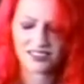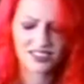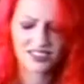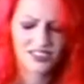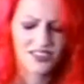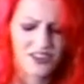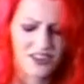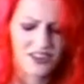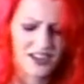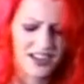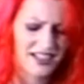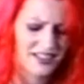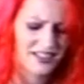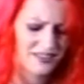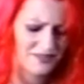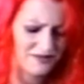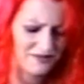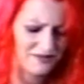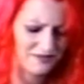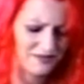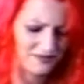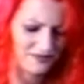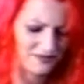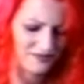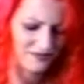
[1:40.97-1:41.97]
Sorry.
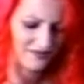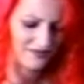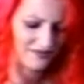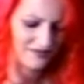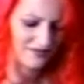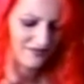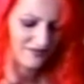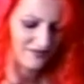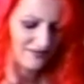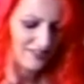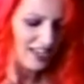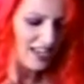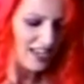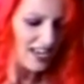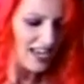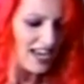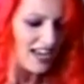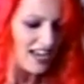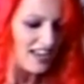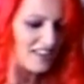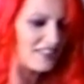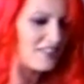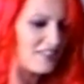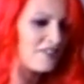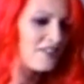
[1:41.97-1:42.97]

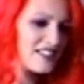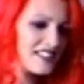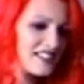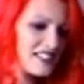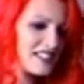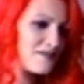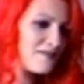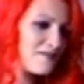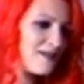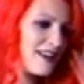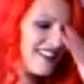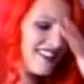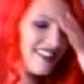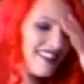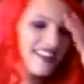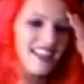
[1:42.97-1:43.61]
No, this is me